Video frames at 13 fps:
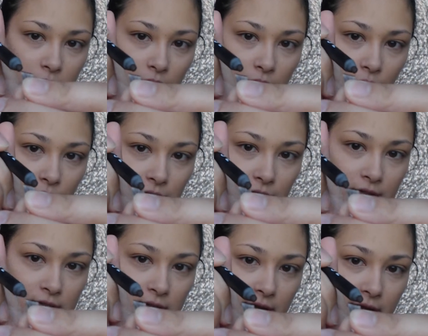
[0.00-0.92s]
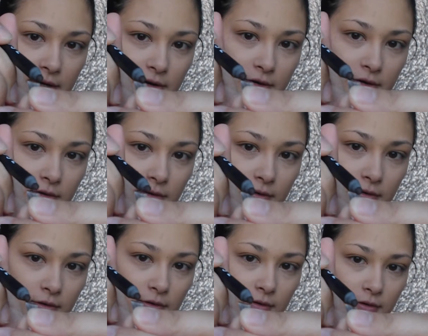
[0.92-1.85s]
with this liner.
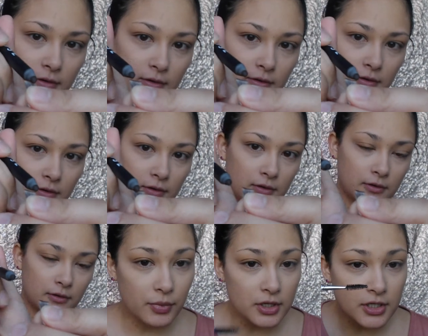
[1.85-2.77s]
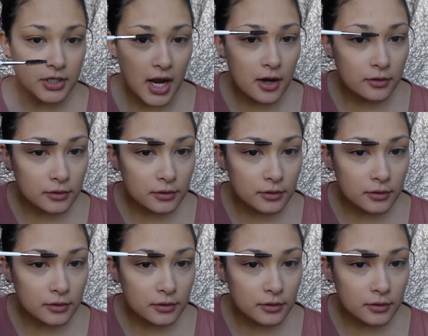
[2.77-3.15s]
Brush out